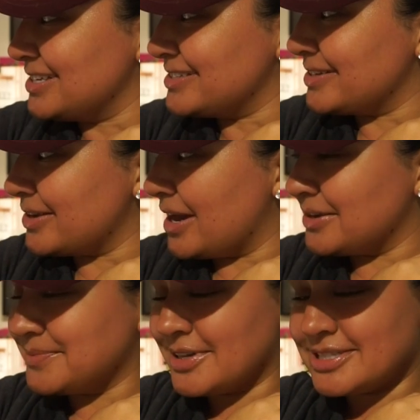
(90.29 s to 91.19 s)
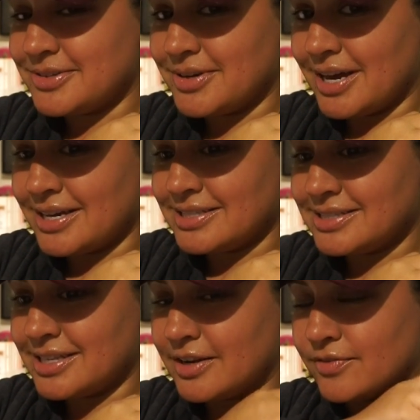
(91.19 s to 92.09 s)
So yeah, I'll see you
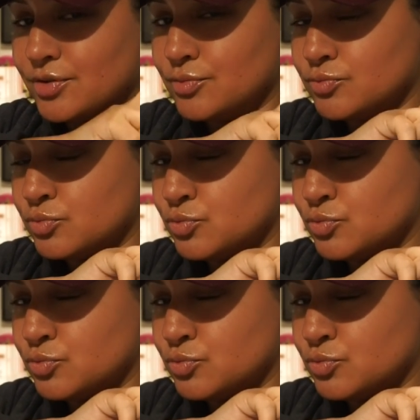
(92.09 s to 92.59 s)
guys in a few.